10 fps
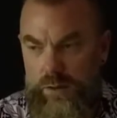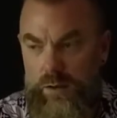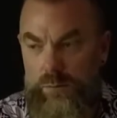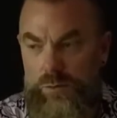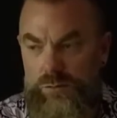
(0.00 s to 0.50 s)

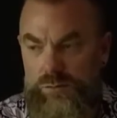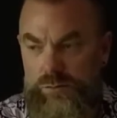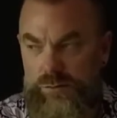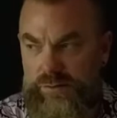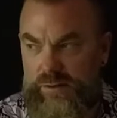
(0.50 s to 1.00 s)
I'm also
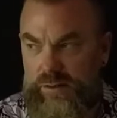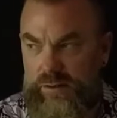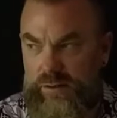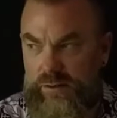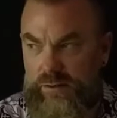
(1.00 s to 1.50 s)
noticing
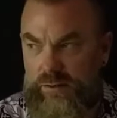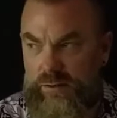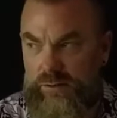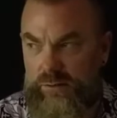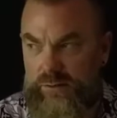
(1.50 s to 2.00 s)
in
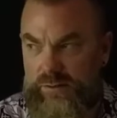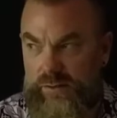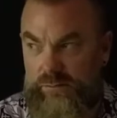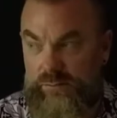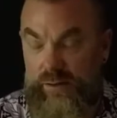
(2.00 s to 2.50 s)
here in the
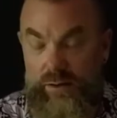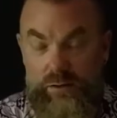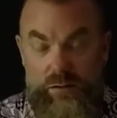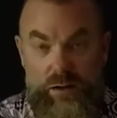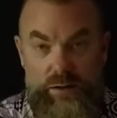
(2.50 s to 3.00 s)
signal that a
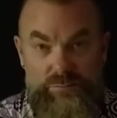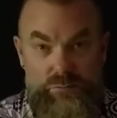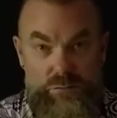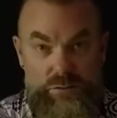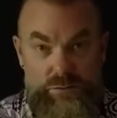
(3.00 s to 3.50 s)
lot of
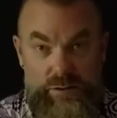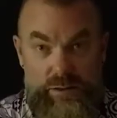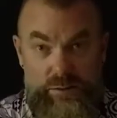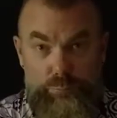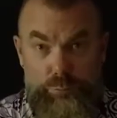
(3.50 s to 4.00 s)
folks are
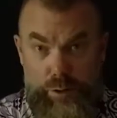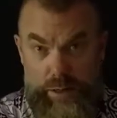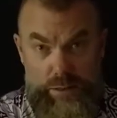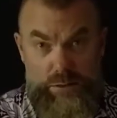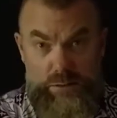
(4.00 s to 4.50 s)
needing
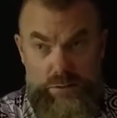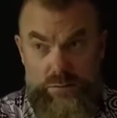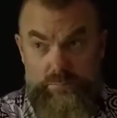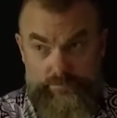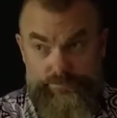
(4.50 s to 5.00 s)
breaks,
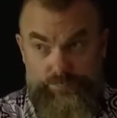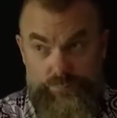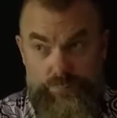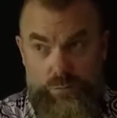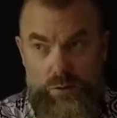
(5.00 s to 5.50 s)

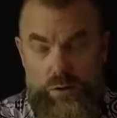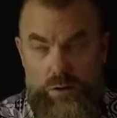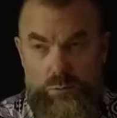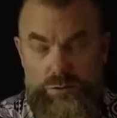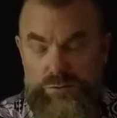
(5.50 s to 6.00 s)

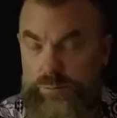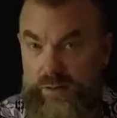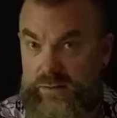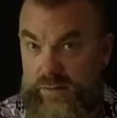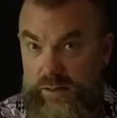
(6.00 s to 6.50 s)
which
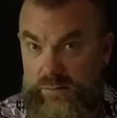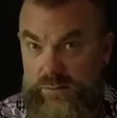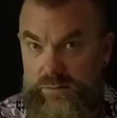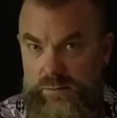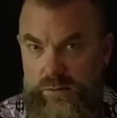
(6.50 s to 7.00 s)
makes
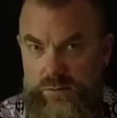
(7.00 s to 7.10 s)
sense.